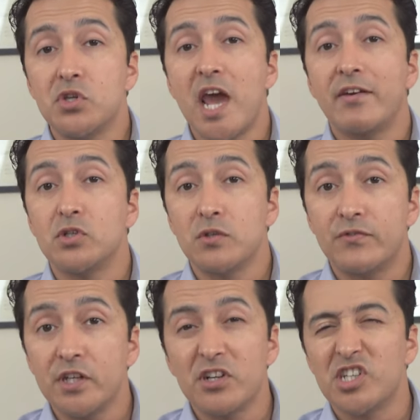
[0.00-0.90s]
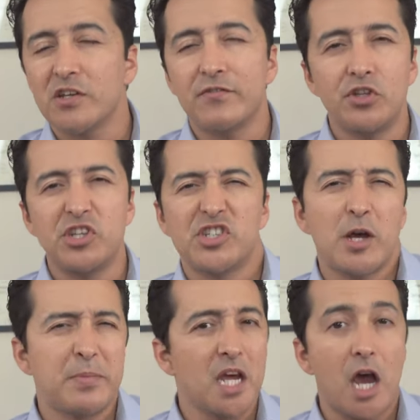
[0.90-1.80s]
You have to do finger stick if you see
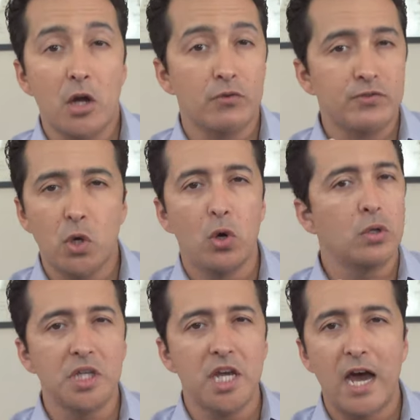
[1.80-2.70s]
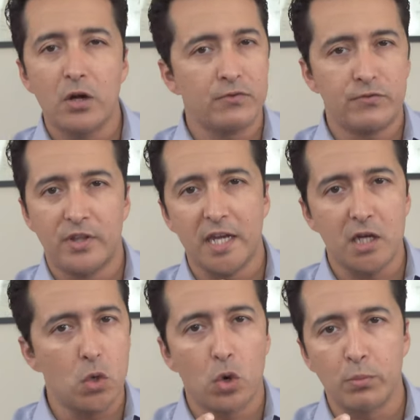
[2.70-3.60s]
something totally out of like
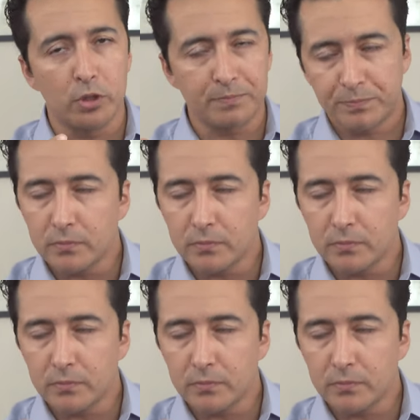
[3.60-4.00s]
normal.